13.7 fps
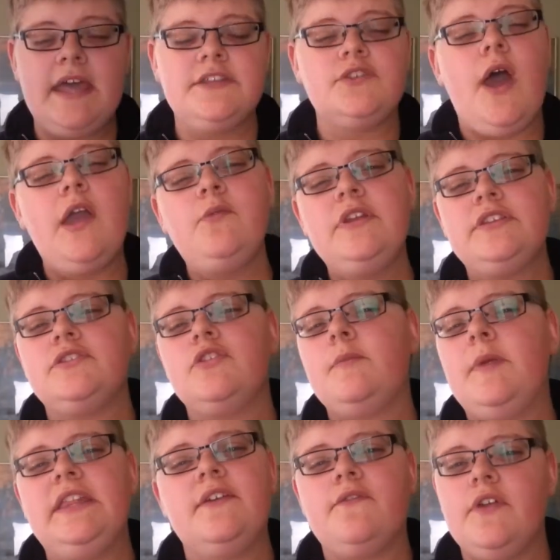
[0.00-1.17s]
guys. So I read so
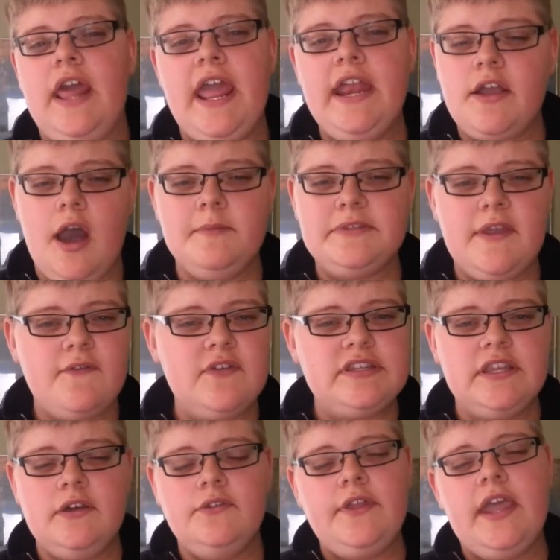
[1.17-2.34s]
many different hate comments every
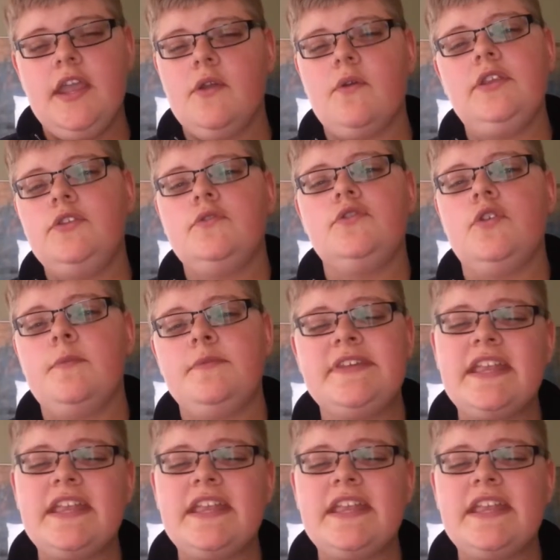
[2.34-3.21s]
single day here on YouTube,